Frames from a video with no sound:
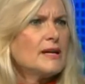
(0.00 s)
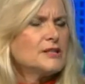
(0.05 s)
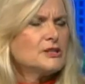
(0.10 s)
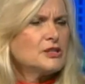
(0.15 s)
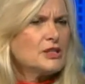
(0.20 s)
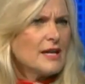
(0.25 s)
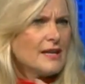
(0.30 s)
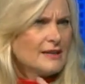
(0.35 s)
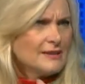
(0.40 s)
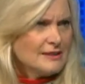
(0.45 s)

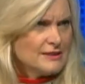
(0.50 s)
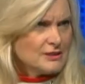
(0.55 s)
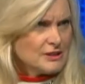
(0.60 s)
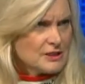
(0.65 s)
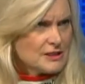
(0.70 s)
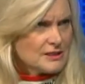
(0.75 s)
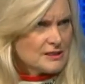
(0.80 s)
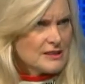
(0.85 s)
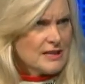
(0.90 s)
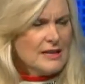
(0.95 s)

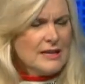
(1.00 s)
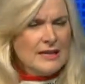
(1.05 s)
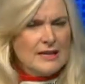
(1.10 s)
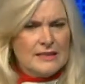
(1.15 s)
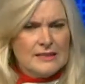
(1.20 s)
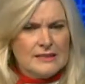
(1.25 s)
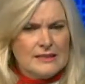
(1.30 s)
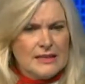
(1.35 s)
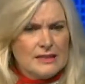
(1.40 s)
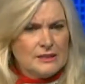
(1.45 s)
challenges, mm
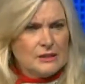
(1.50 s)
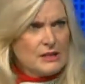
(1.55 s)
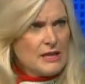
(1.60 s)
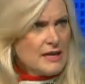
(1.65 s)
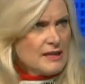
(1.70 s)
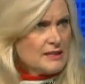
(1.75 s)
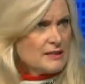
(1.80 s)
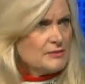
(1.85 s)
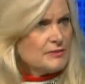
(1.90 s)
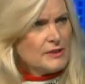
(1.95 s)
-hmm. such
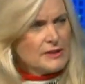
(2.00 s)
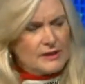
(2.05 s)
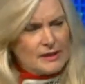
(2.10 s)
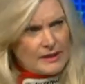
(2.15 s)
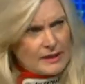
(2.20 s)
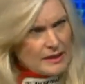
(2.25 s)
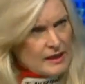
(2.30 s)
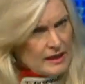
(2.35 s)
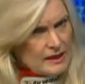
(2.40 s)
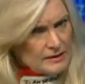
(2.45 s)
as
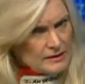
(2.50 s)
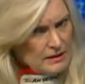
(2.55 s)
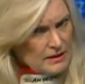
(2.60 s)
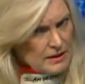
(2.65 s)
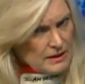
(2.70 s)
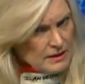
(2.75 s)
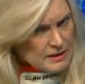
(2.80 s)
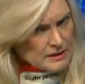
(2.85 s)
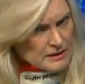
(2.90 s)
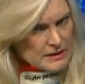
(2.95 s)
feeling a
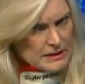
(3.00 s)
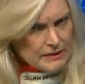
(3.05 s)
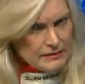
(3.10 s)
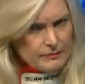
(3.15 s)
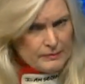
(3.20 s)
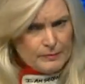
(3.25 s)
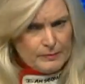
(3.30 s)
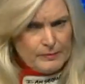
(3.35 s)
loss a,